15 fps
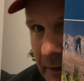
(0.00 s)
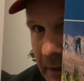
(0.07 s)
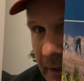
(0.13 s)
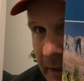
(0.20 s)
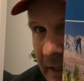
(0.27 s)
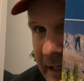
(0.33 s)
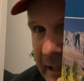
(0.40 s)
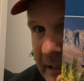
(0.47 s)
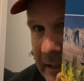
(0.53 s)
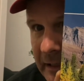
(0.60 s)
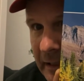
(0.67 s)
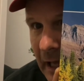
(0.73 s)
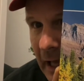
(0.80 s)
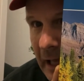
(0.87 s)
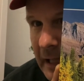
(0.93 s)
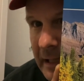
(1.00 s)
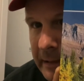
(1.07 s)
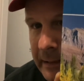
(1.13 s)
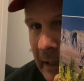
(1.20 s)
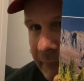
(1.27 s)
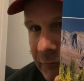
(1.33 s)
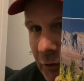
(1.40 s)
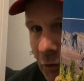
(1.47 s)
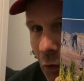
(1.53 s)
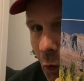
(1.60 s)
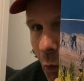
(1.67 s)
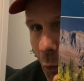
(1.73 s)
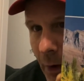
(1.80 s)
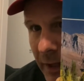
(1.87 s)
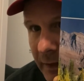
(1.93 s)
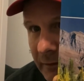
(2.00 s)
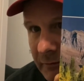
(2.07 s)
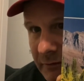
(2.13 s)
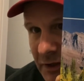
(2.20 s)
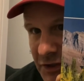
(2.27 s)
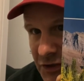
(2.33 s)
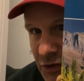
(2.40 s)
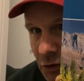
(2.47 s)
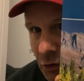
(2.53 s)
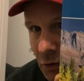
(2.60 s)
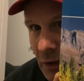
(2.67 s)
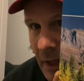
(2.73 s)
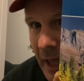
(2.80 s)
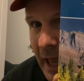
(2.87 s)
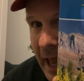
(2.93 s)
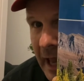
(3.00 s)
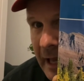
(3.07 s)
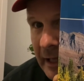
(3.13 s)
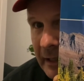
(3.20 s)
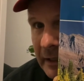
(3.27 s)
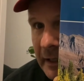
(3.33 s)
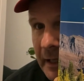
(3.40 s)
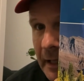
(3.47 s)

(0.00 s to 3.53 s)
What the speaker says: He never went digital, and